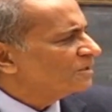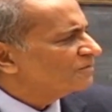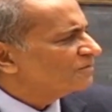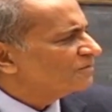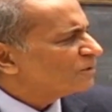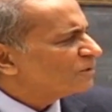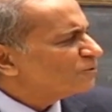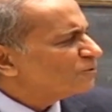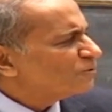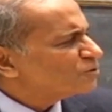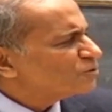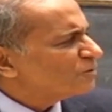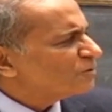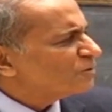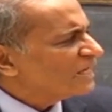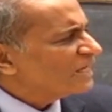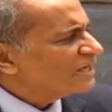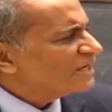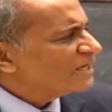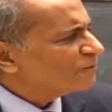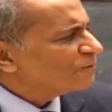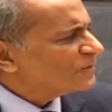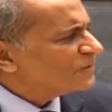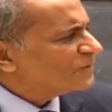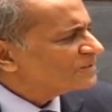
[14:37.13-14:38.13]
We are also
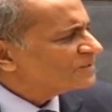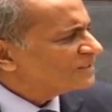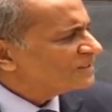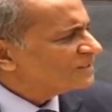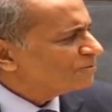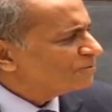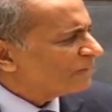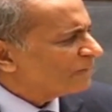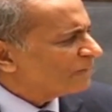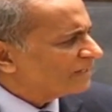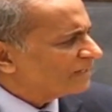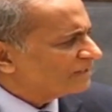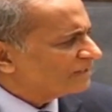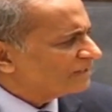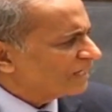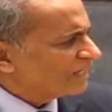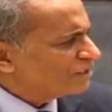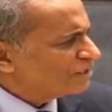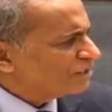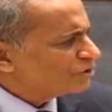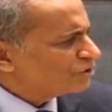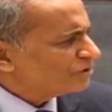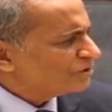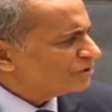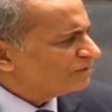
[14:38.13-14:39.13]
inquisitive by
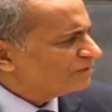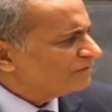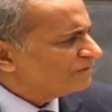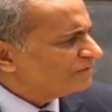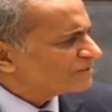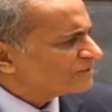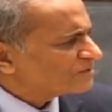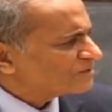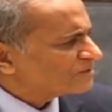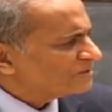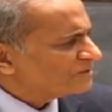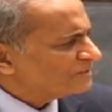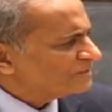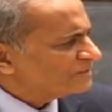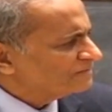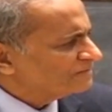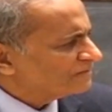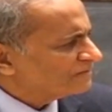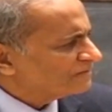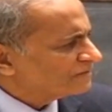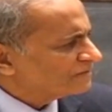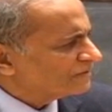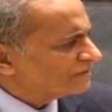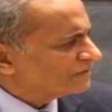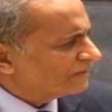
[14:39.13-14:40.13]
nature, and we are searching
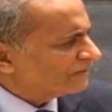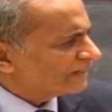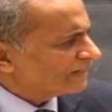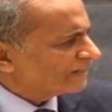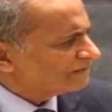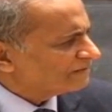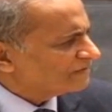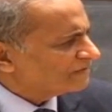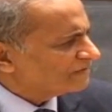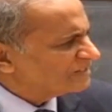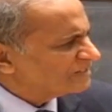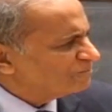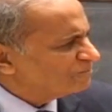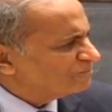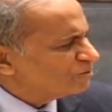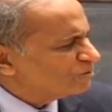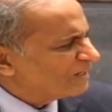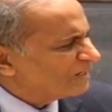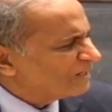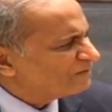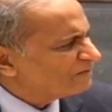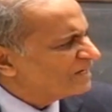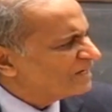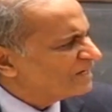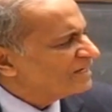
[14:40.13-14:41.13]
for knowledge. We seem to
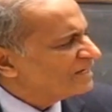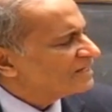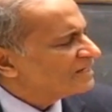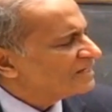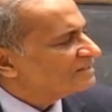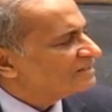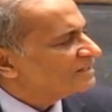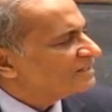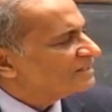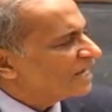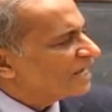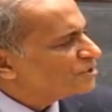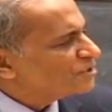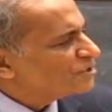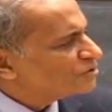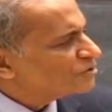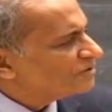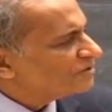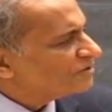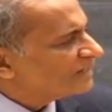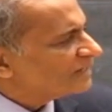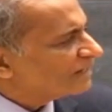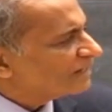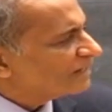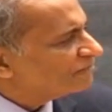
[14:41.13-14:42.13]
have
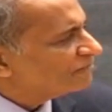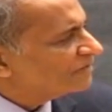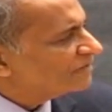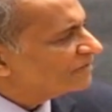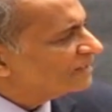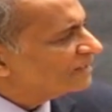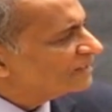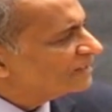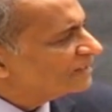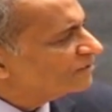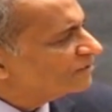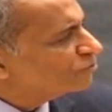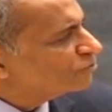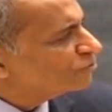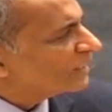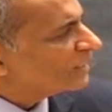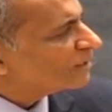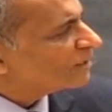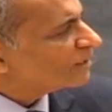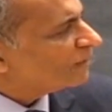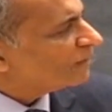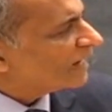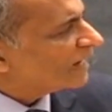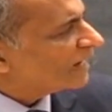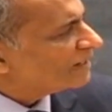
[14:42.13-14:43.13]
natural affinity to
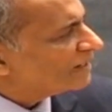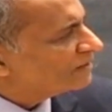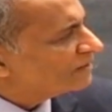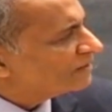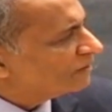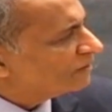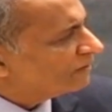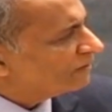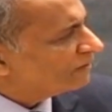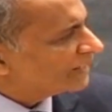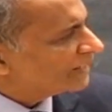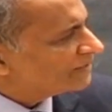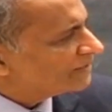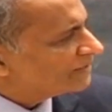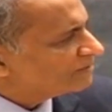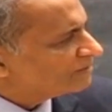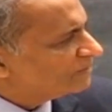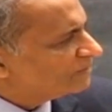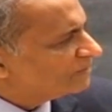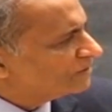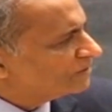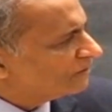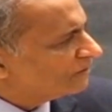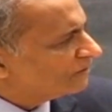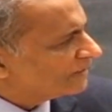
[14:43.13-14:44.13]
acquire knowledge
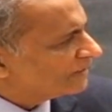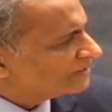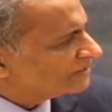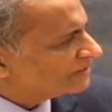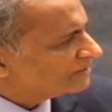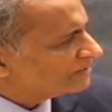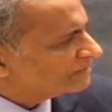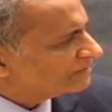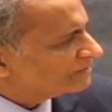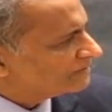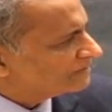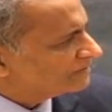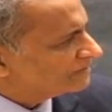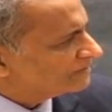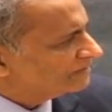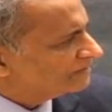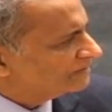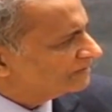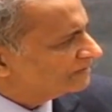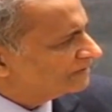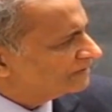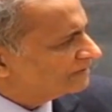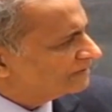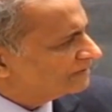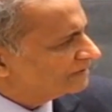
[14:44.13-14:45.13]
and be knowledgeable.
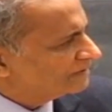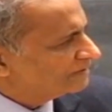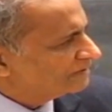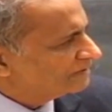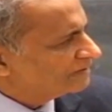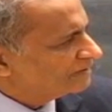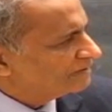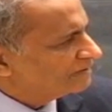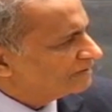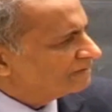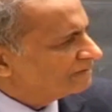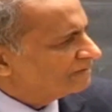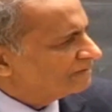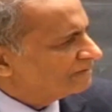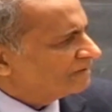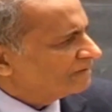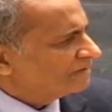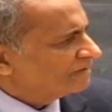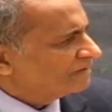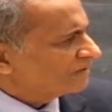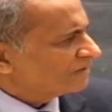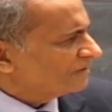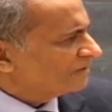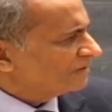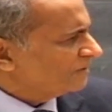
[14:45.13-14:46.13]

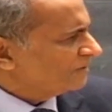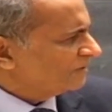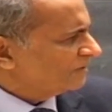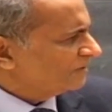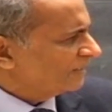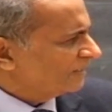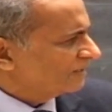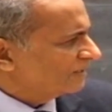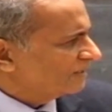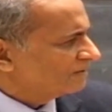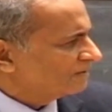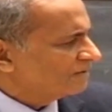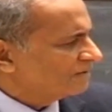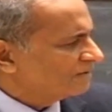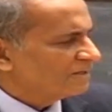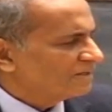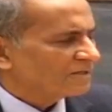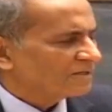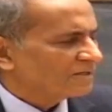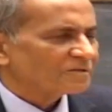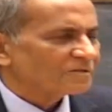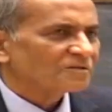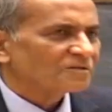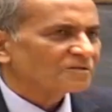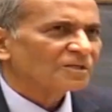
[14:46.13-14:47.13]
Third thing,
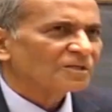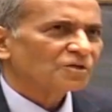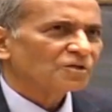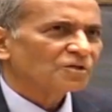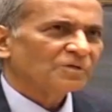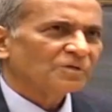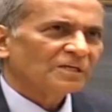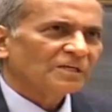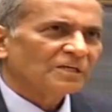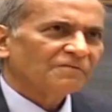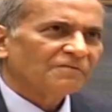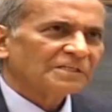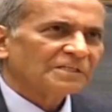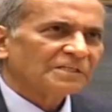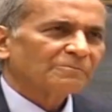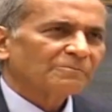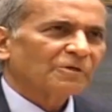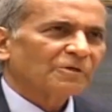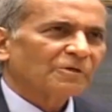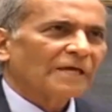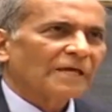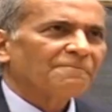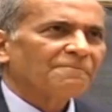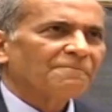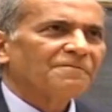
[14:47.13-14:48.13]
this is a unique feature
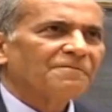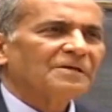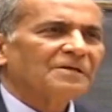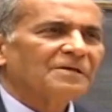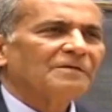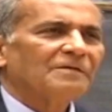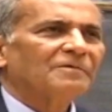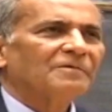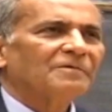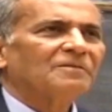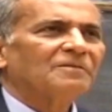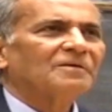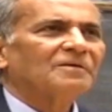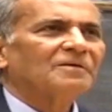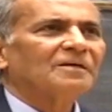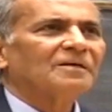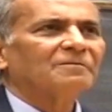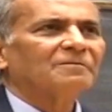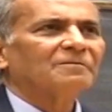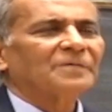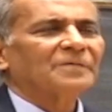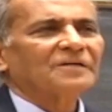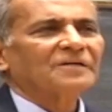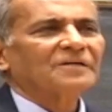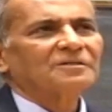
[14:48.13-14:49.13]
about every living
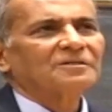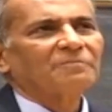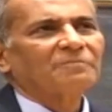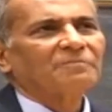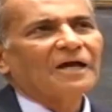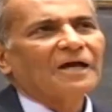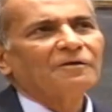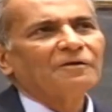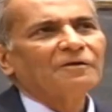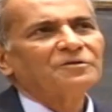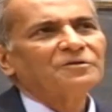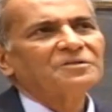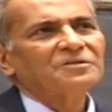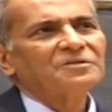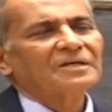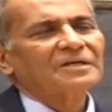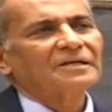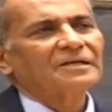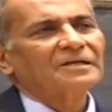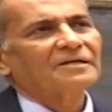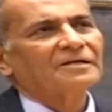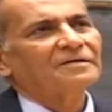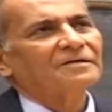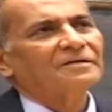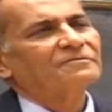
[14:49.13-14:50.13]
thing, perhaps the biologists
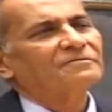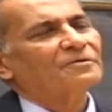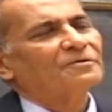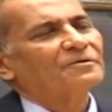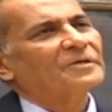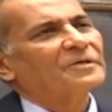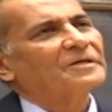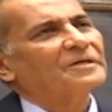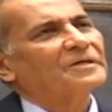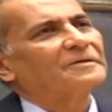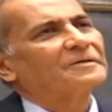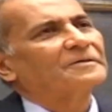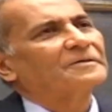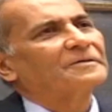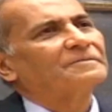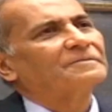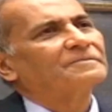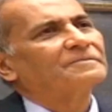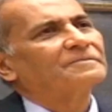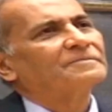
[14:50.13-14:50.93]
can learn from here.